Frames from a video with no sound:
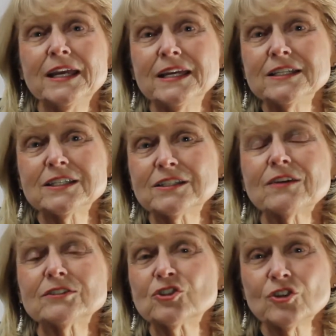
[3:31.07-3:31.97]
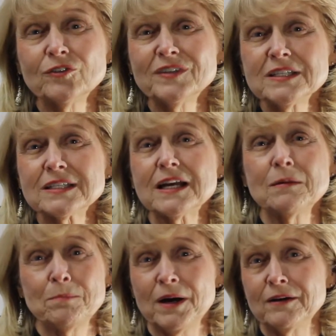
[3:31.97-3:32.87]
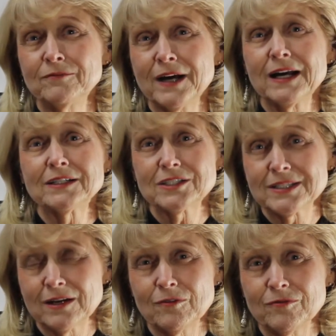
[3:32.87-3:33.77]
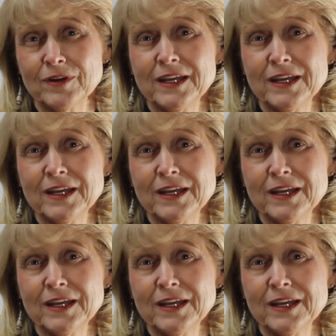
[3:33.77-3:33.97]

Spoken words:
is service above ourself,